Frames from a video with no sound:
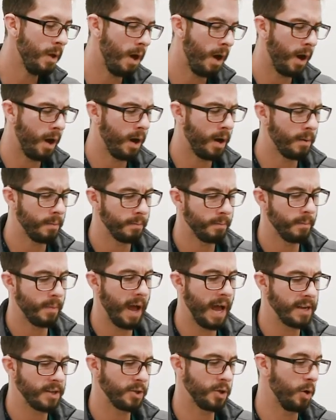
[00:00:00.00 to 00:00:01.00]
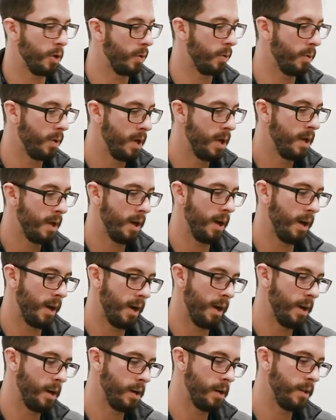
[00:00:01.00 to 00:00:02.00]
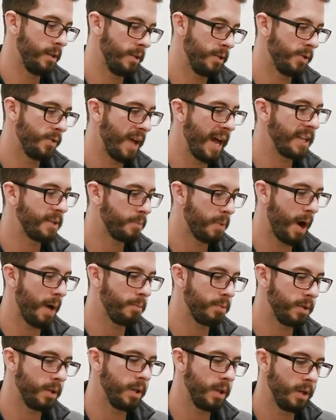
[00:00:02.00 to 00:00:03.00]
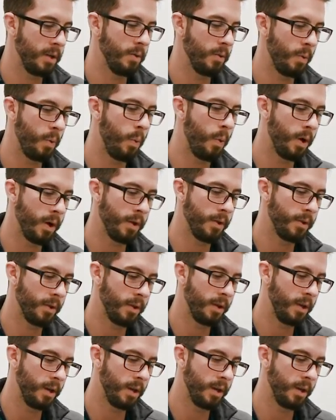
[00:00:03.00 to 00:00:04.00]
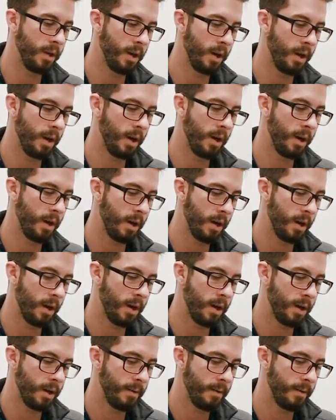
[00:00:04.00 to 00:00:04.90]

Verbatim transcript: Um, and so uh, so that's probably one of the uh,